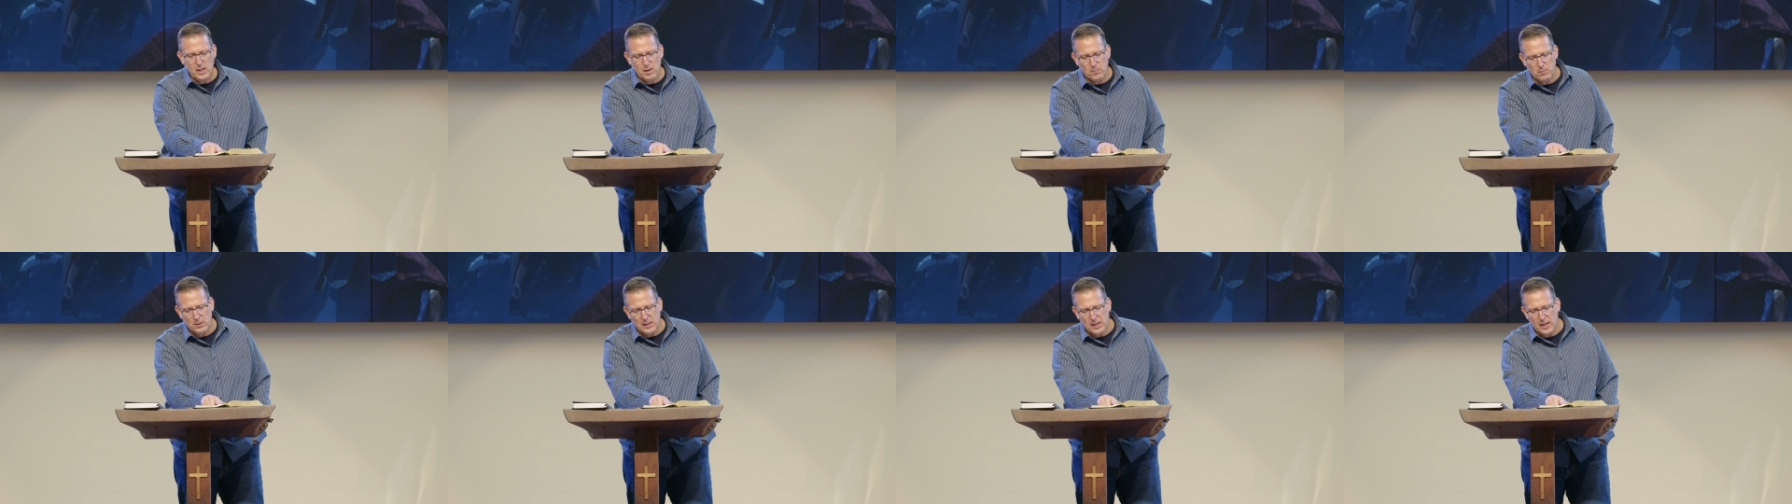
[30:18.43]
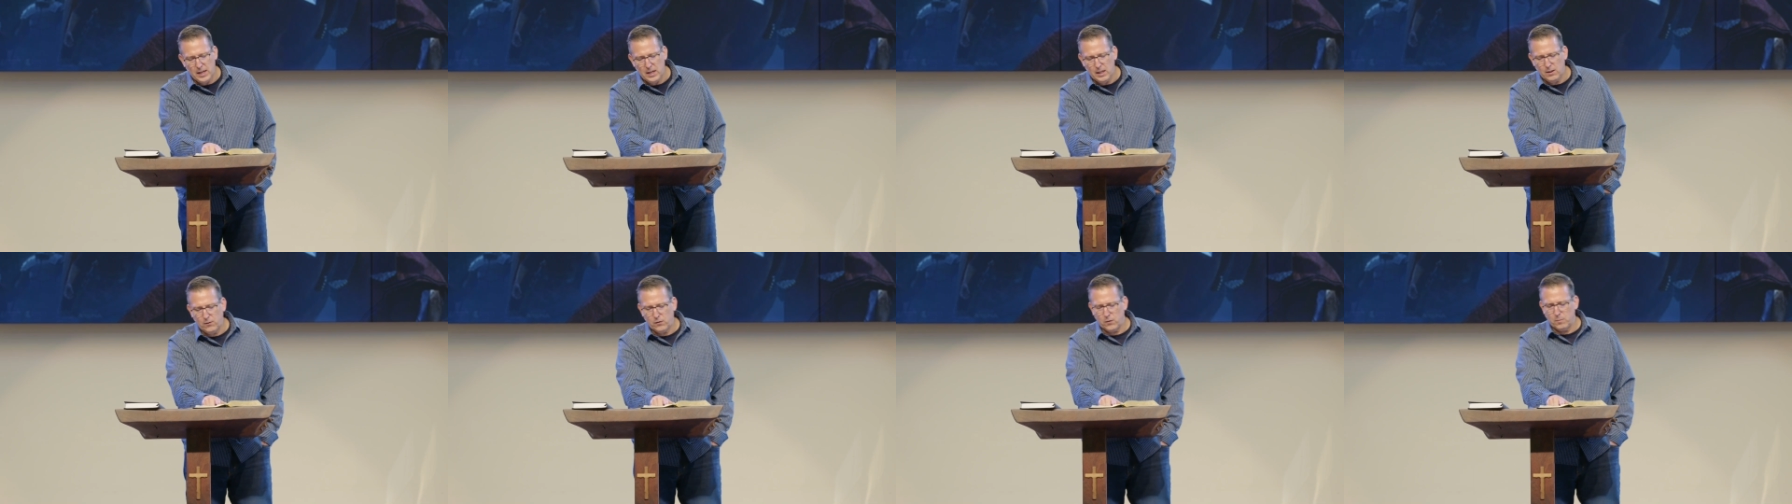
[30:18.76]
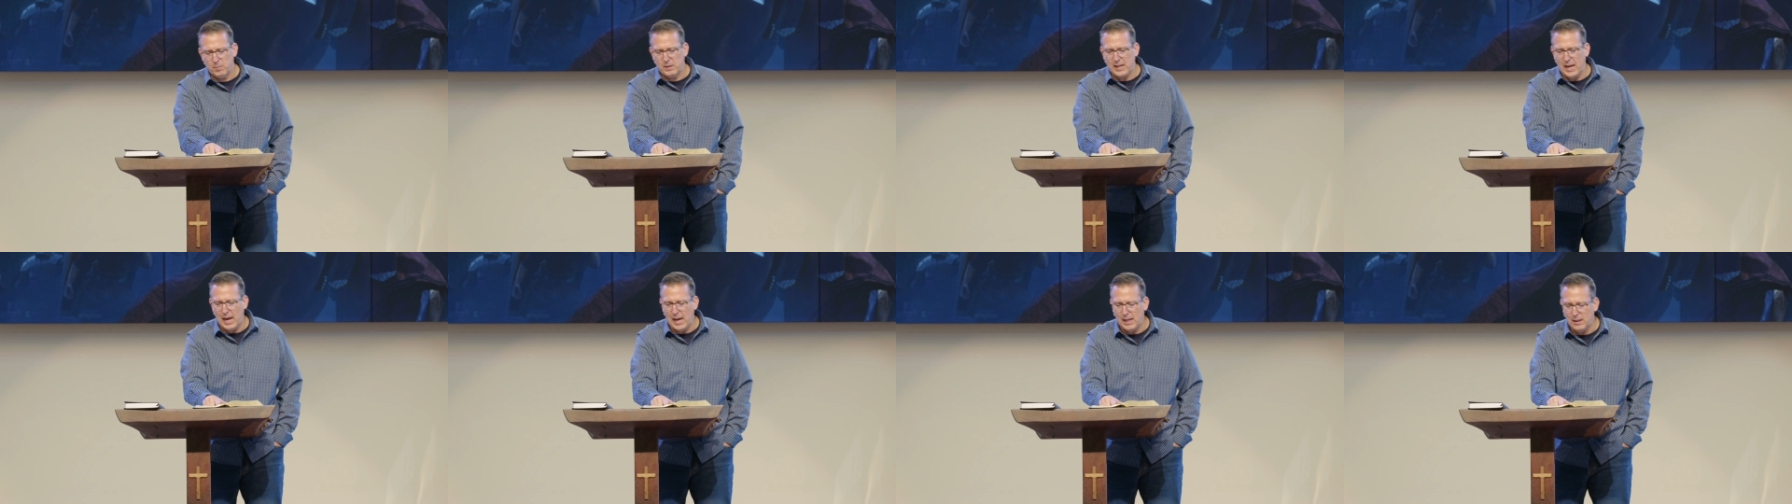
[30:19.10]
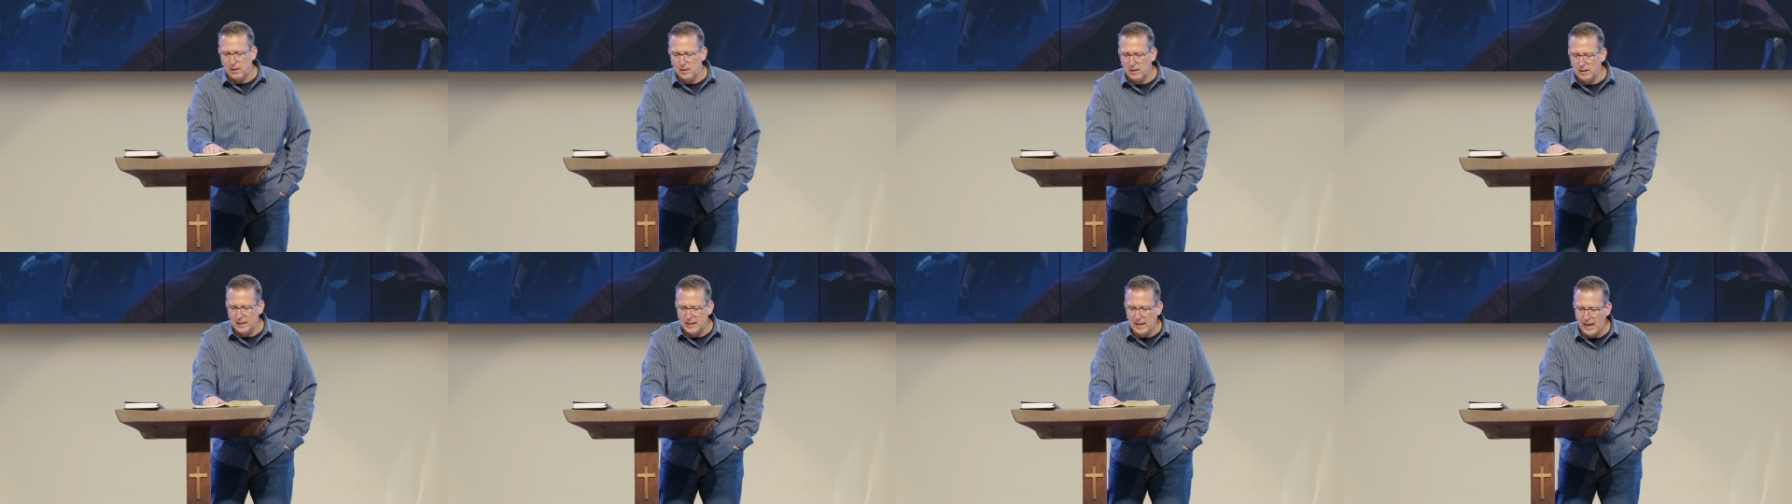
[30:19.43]
beginning from
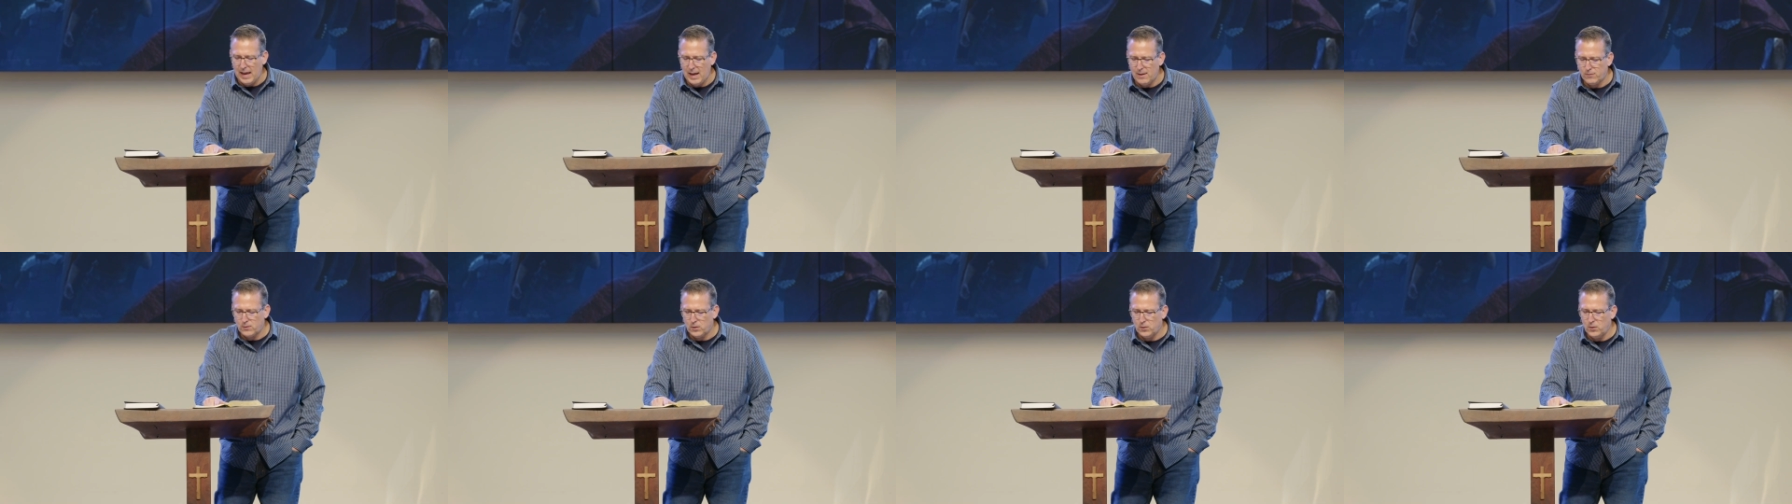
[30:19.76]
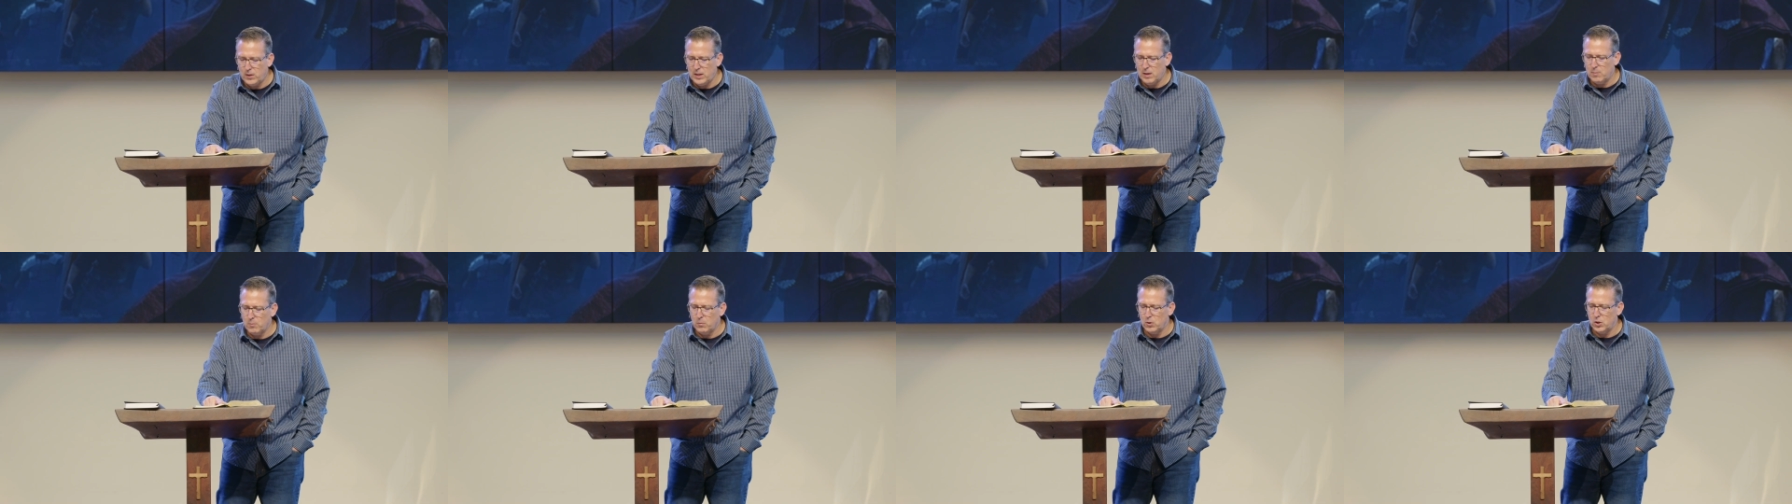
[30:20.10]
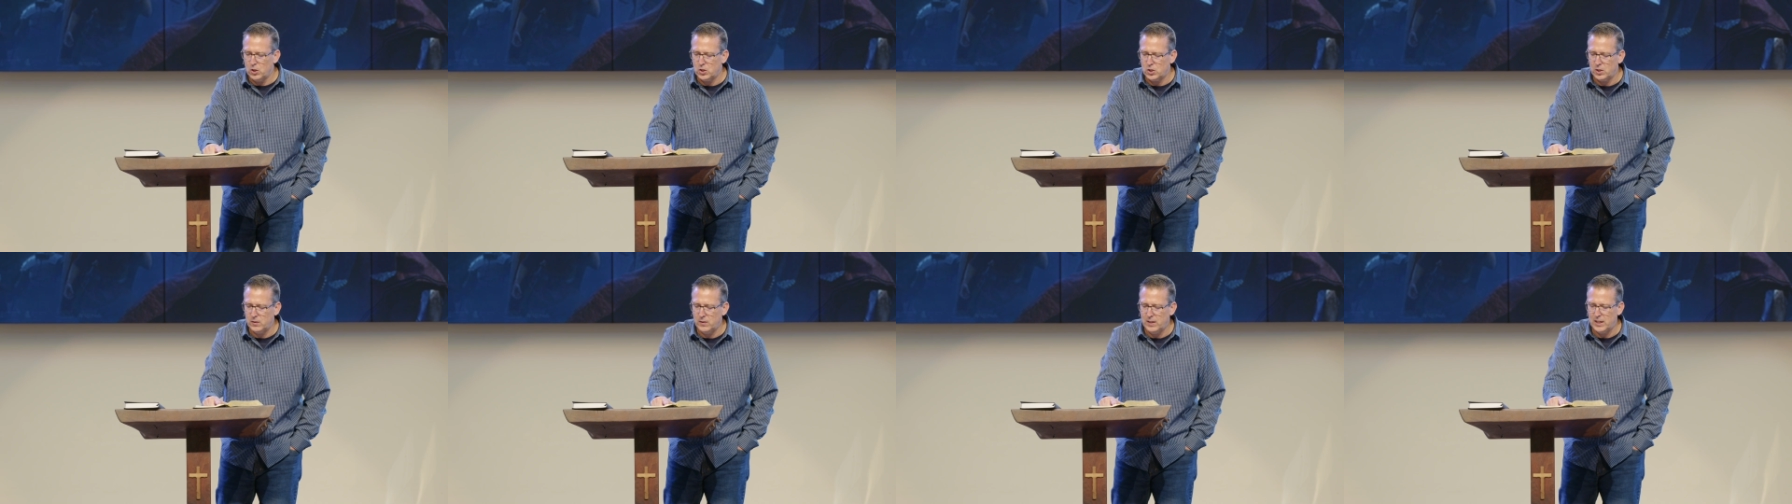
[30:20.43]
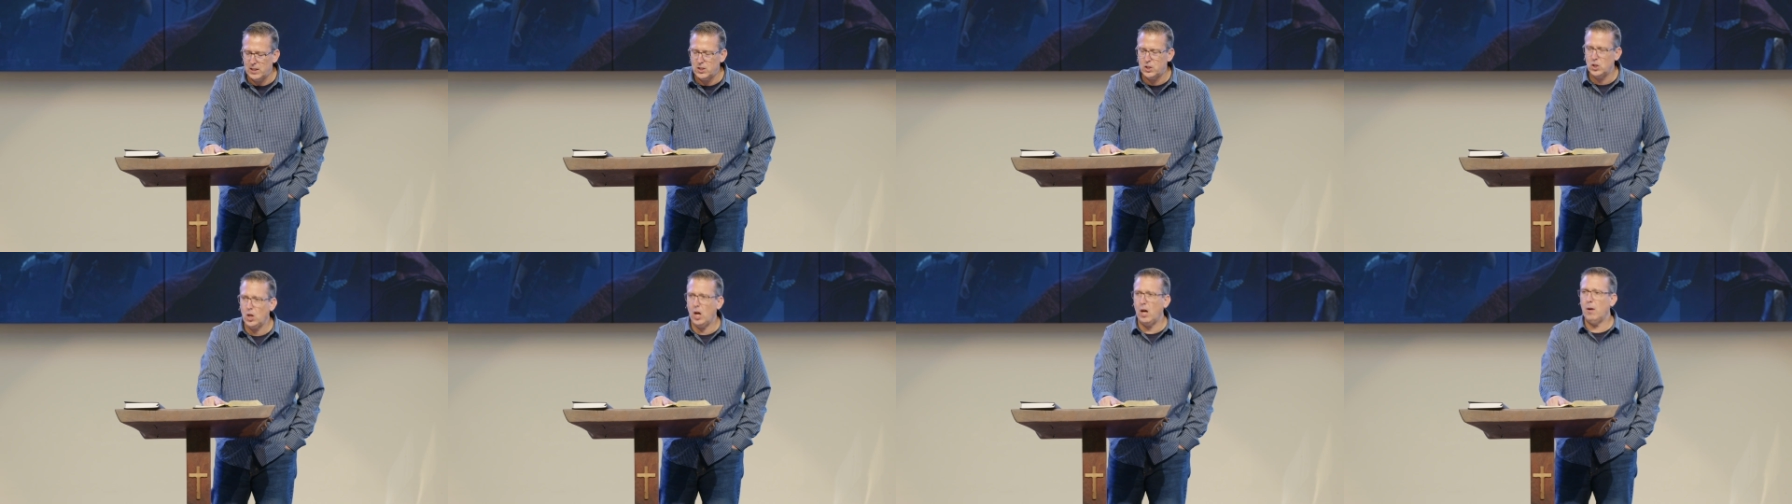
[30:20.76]
Galilee after the immersion that
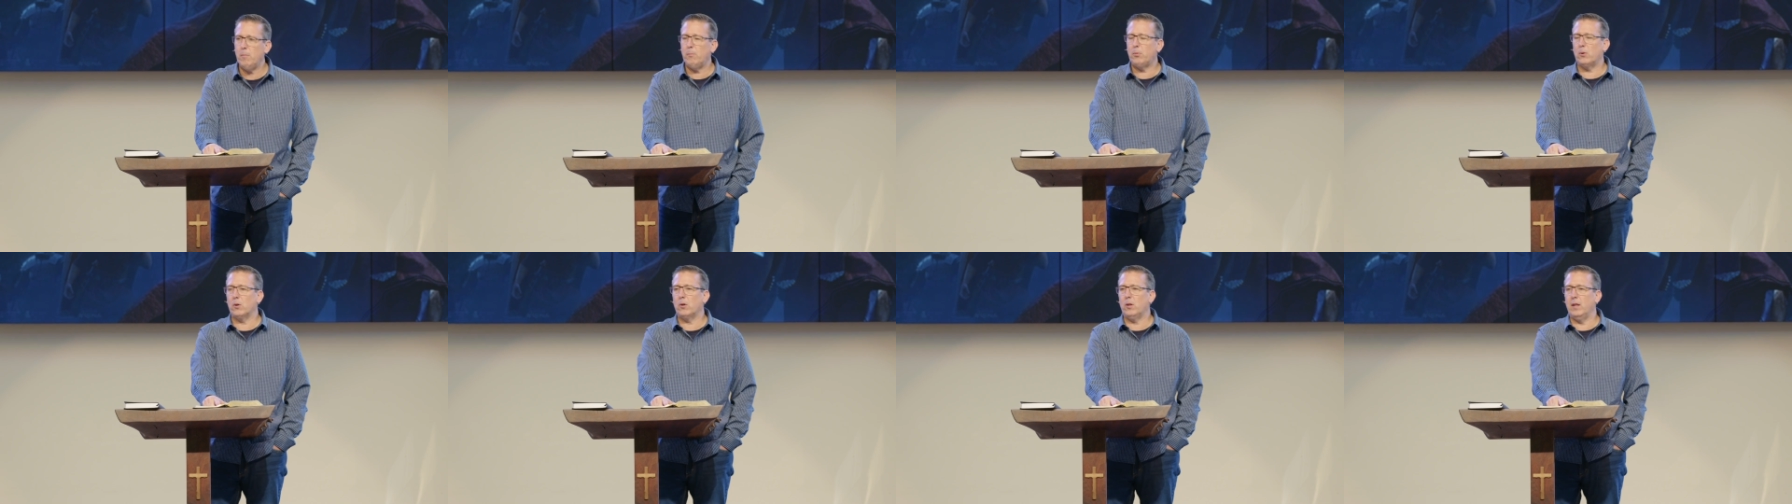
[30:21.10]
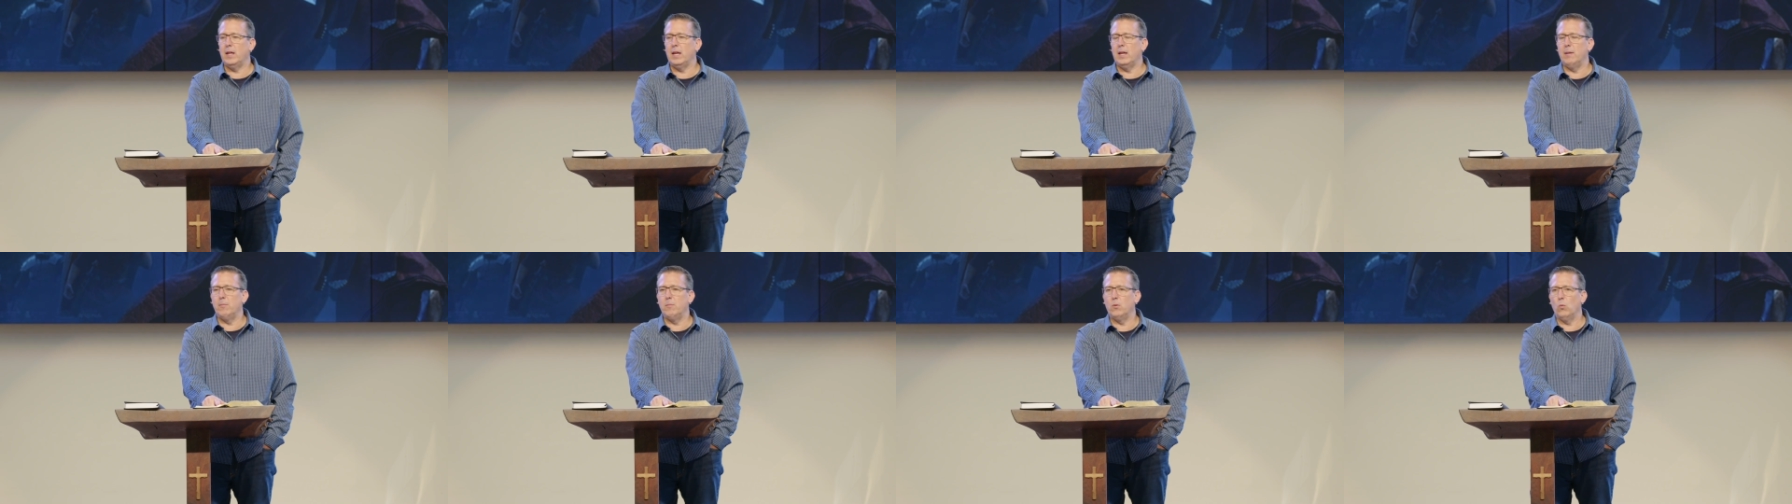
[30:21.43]
John proclaimed.